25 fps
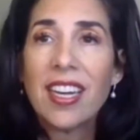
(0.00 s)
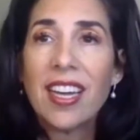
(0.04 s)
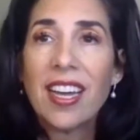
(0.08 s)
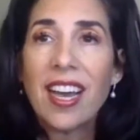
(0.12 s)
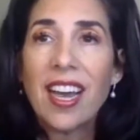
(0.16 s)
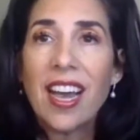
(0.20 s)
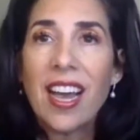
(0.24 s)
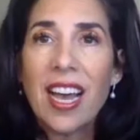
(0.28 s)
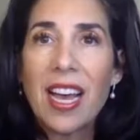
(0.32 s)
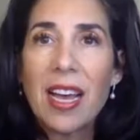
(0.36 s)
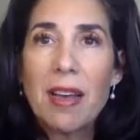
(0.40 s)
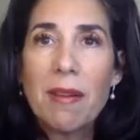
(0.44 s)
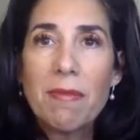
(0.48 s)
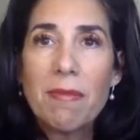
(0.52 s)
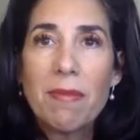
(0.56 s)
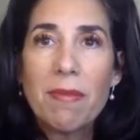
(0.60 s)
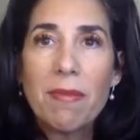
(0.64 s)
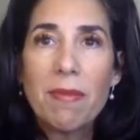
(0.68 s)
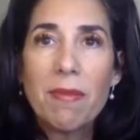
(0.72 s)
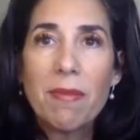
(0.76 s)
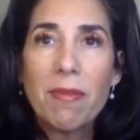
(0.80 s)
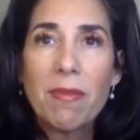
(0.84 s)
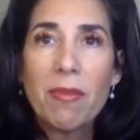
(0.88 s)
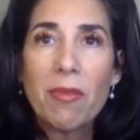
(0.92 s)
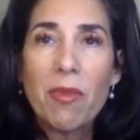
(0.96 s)
um,
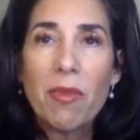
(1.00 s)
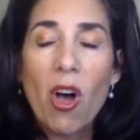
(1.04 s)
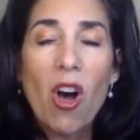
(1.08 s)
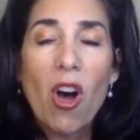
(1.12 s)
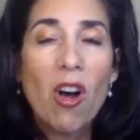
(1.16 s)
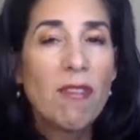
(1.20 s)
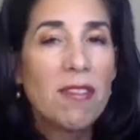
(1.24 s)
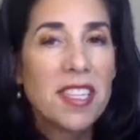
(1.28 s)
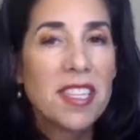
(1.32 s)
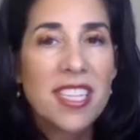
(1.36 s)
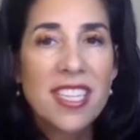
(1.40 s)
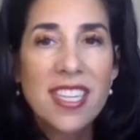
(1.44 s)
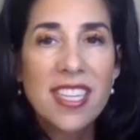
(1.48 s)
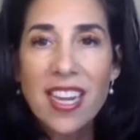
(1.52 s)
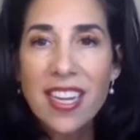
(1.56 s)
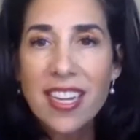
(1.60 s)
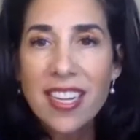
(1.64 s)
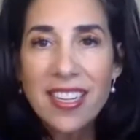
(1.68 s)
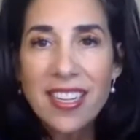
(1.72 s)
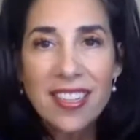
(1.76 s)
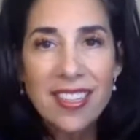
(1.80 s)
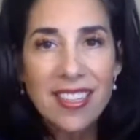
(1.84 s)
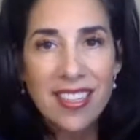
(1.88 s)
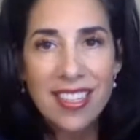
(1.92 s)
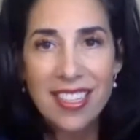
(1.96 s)
all of a
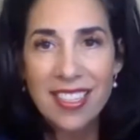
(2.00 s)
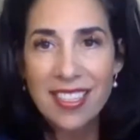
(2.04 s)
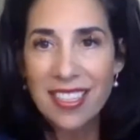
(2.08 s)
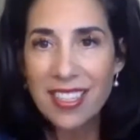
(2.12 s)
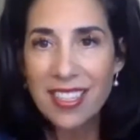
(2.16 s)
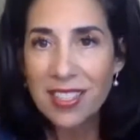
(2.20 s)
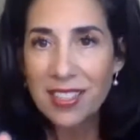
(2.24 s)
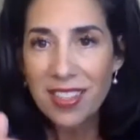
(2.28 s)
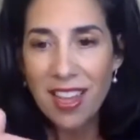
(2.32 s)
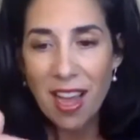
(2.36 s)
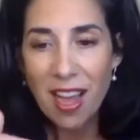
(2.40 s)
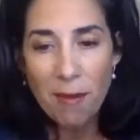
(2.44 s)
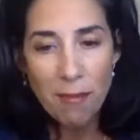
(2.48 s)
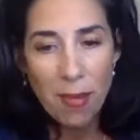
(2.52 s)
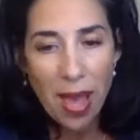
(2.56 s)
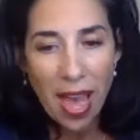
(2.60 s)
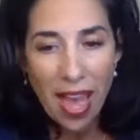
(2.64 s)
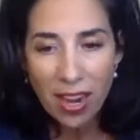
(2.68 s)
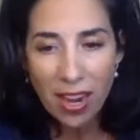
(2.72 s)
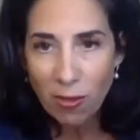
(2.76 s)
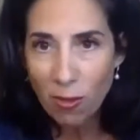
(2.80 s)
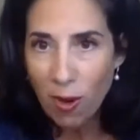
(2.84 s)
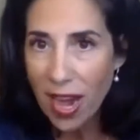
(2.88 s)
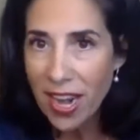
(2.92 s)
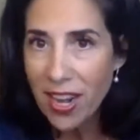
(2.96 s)
sudden the deal got
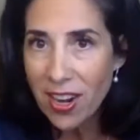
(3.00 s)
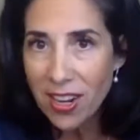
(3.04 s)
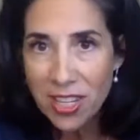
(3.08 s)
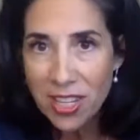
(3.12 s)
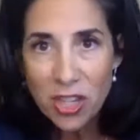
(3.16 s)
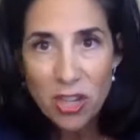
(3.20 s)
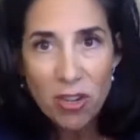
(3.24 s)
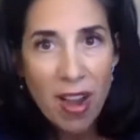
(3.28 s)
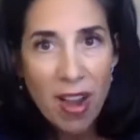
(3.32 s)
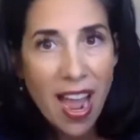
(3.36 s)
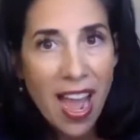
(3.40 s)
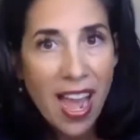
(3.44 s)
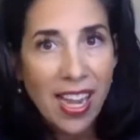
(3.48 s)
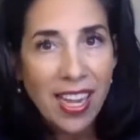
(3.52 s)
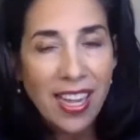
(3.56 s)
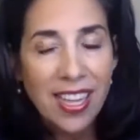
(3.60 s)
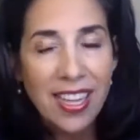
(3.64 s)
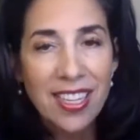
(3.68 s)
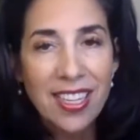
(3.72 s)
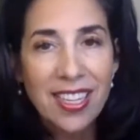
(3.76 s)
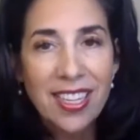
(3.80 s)
back right on track.